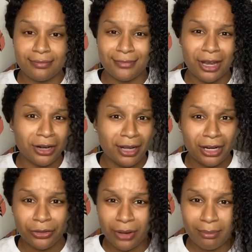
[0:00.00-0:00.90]
are not a
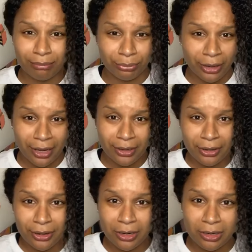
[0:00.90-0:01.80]
great
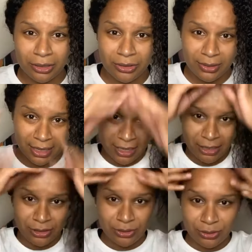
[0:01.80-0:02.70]
braider or you can't
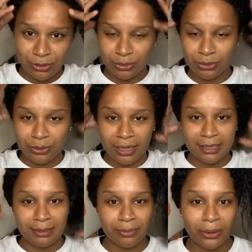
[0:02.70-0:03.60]
do crazy
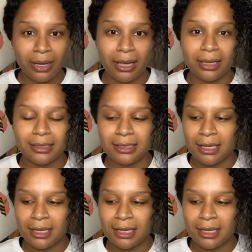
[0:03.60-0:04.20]
braids,